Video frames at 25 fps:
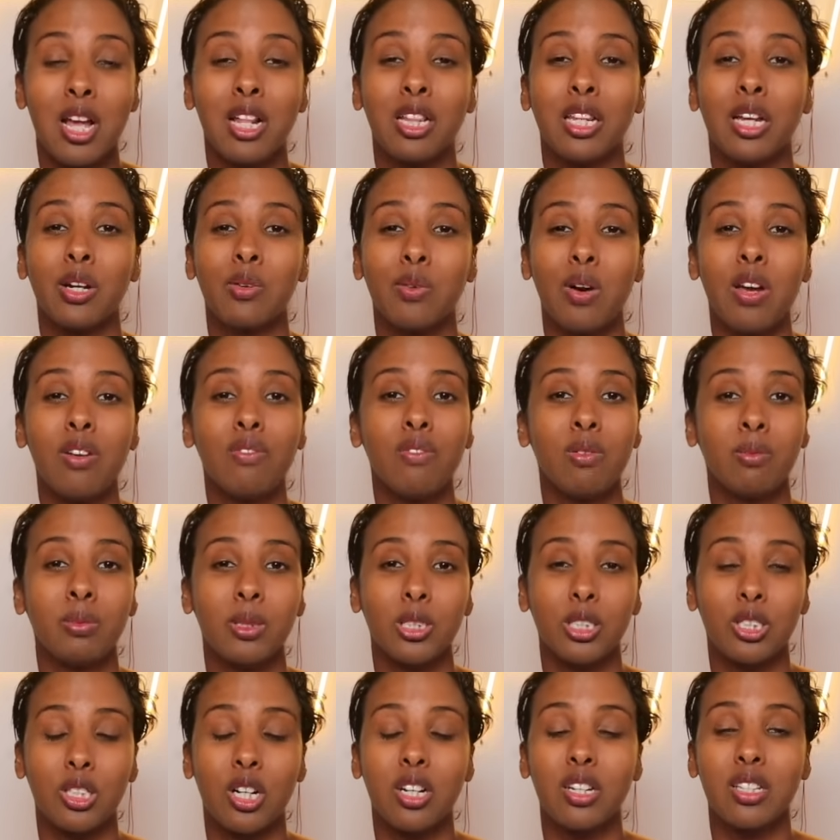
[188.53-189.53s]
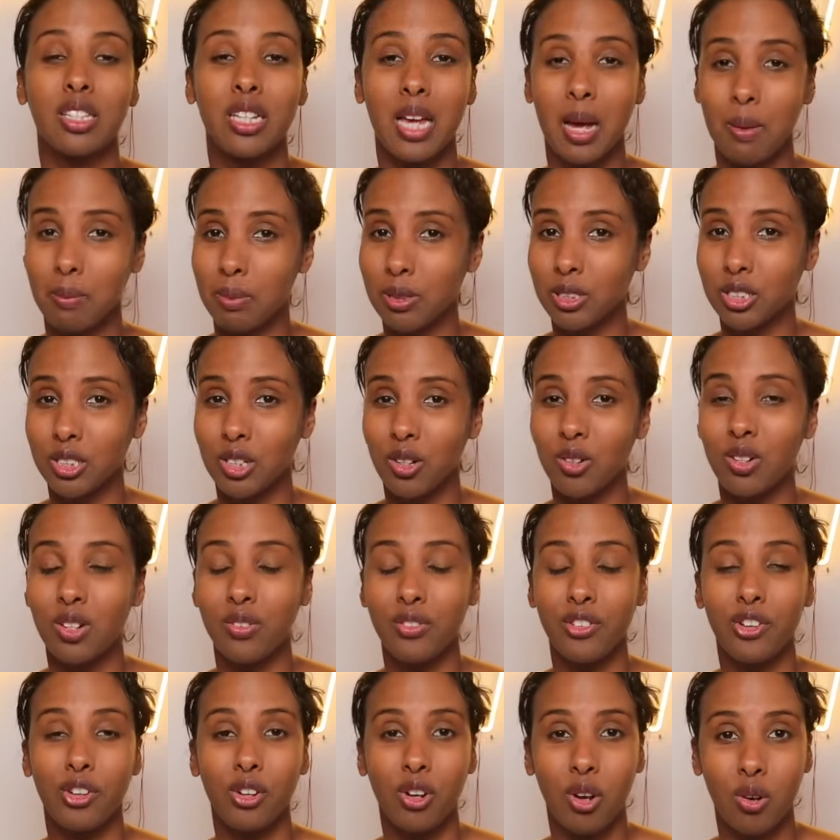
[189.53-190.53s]
Like right from the start of the episode,
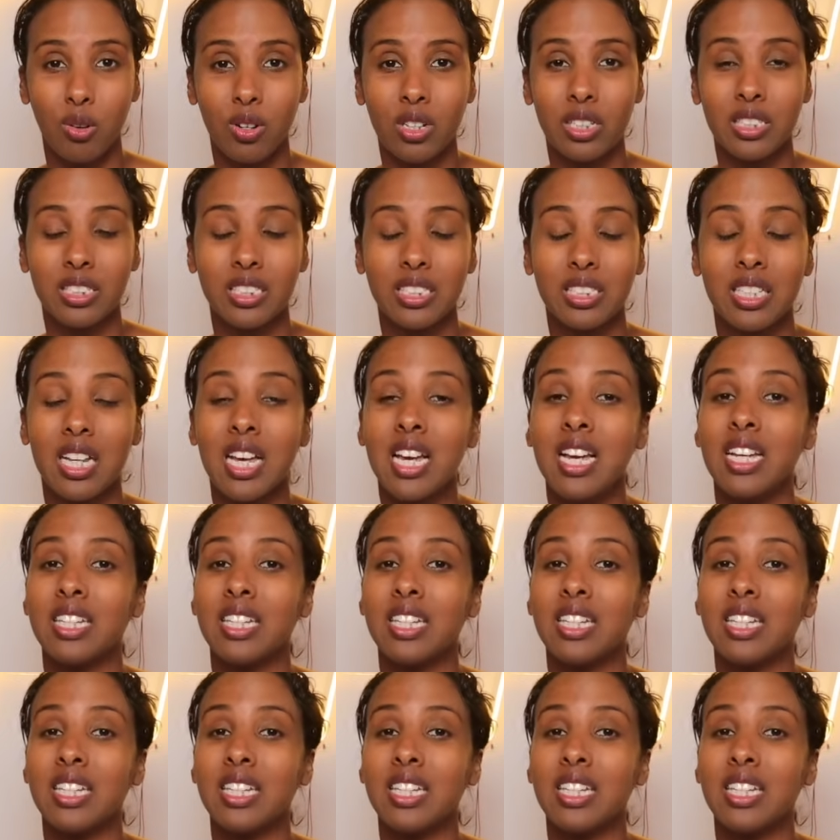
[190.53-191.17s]
if you notice,